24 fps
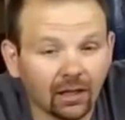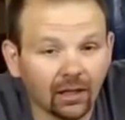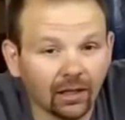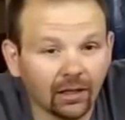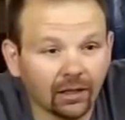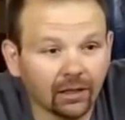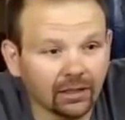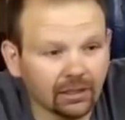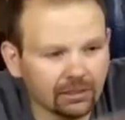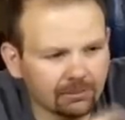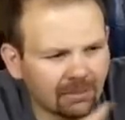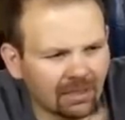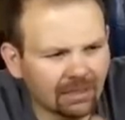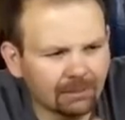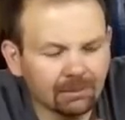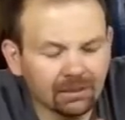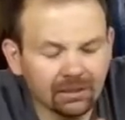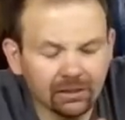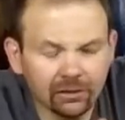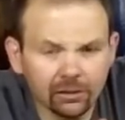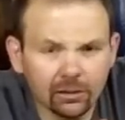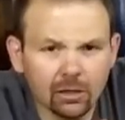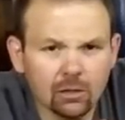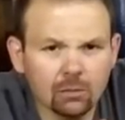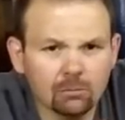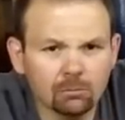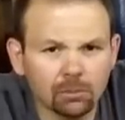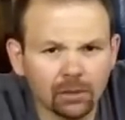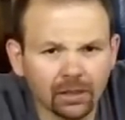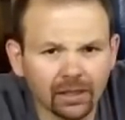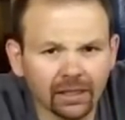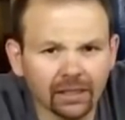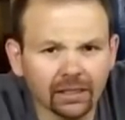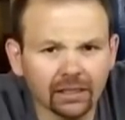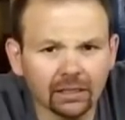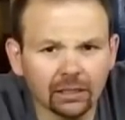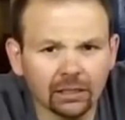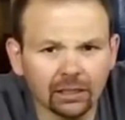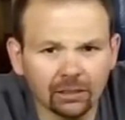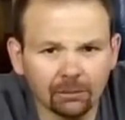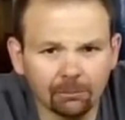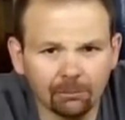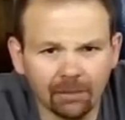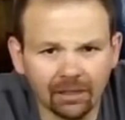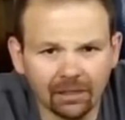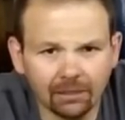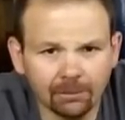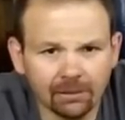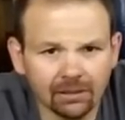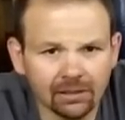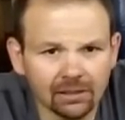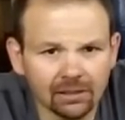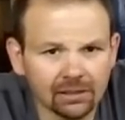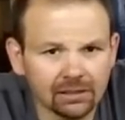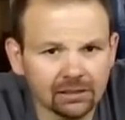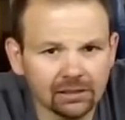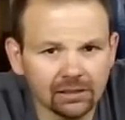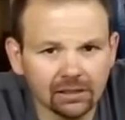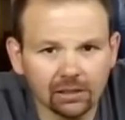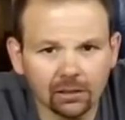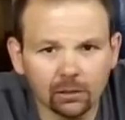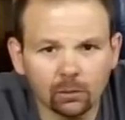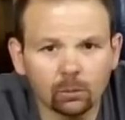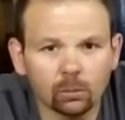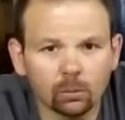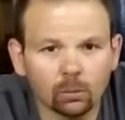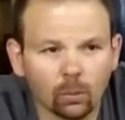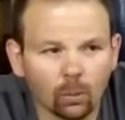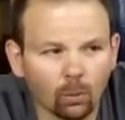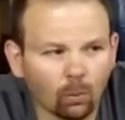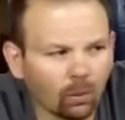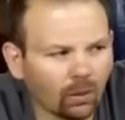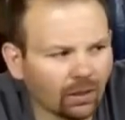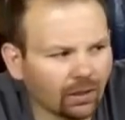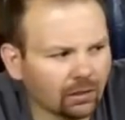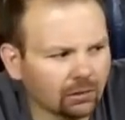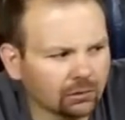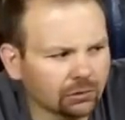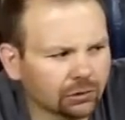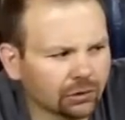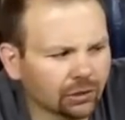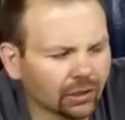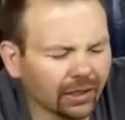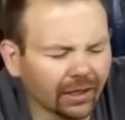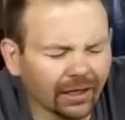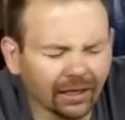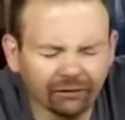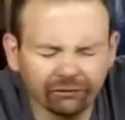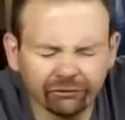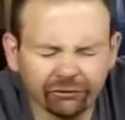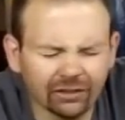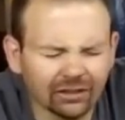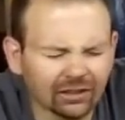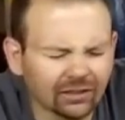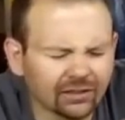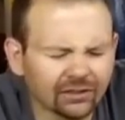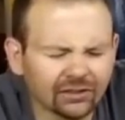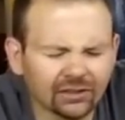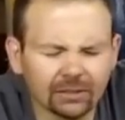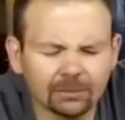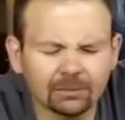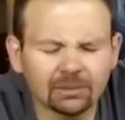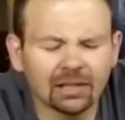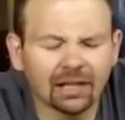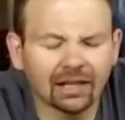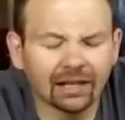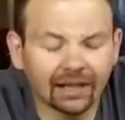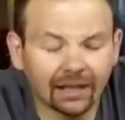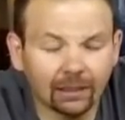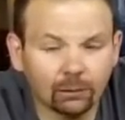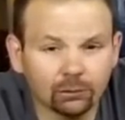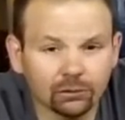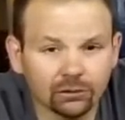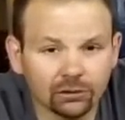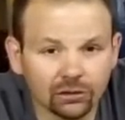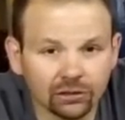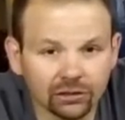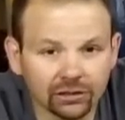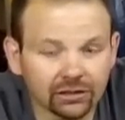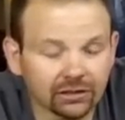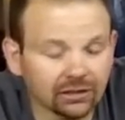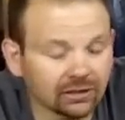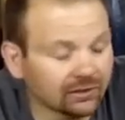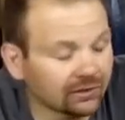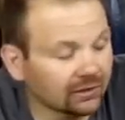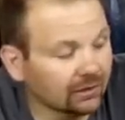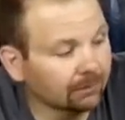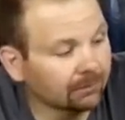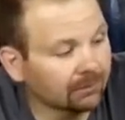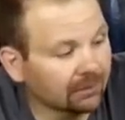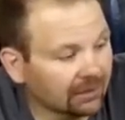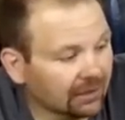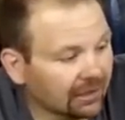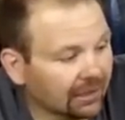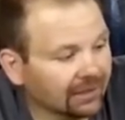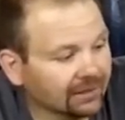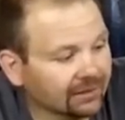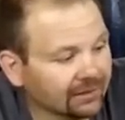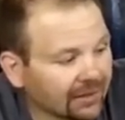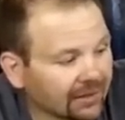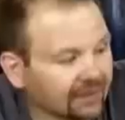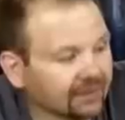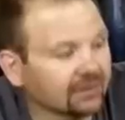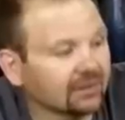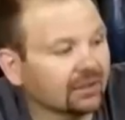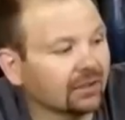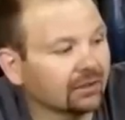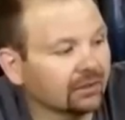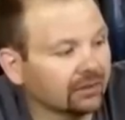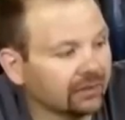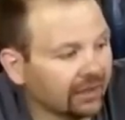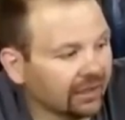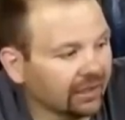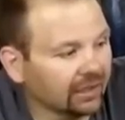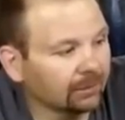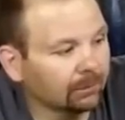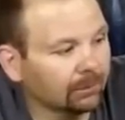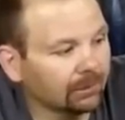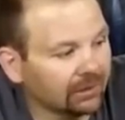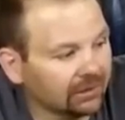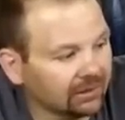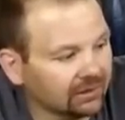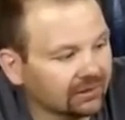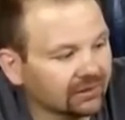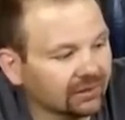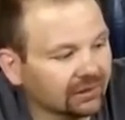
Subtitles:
It may be their own brand. It may be Weldcraft. Seems like I was looking at something like that the other day, but